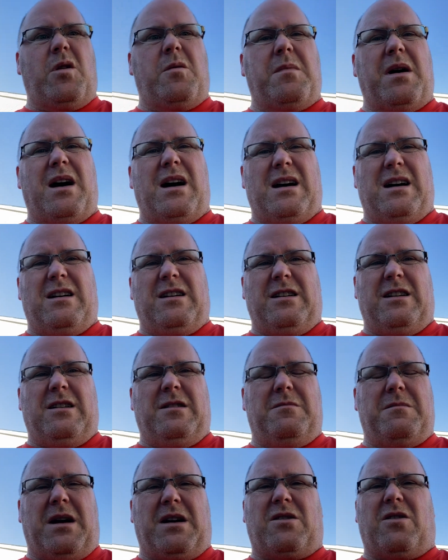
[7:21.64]
my Honda,
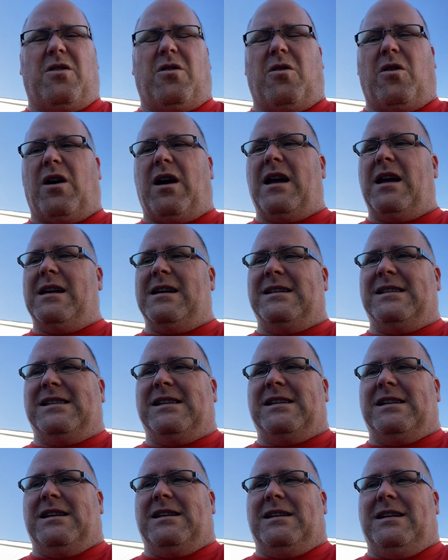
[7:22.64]
my car,
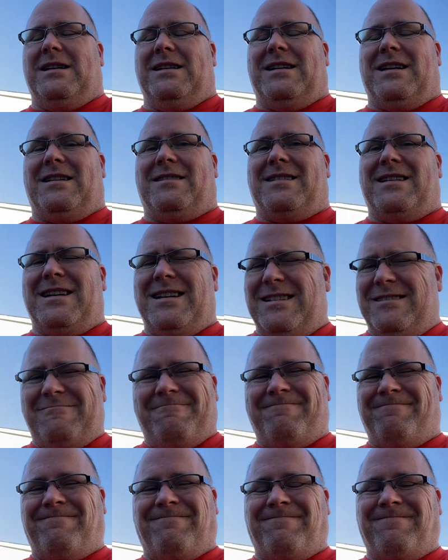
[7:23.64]
and I
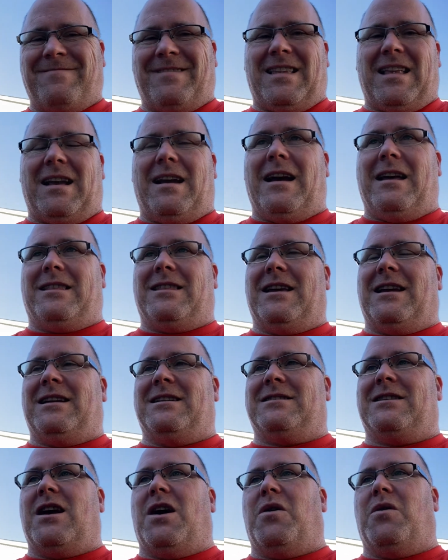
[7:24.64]
let
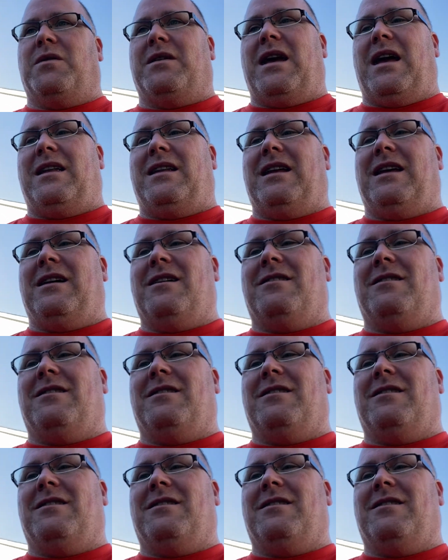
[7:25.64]
things go on that deal.